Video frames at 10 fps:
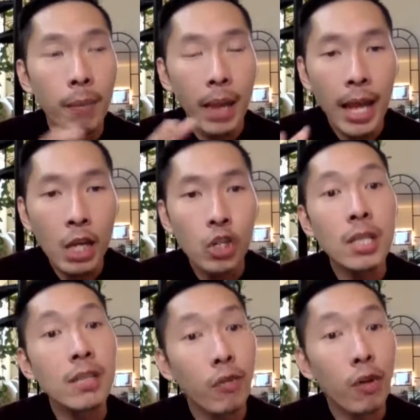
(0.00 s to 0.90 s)

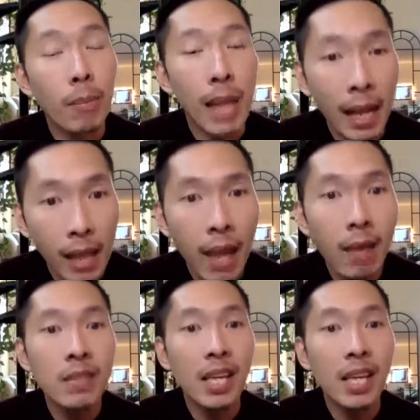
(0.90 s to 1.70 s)
Asians for Black Lives,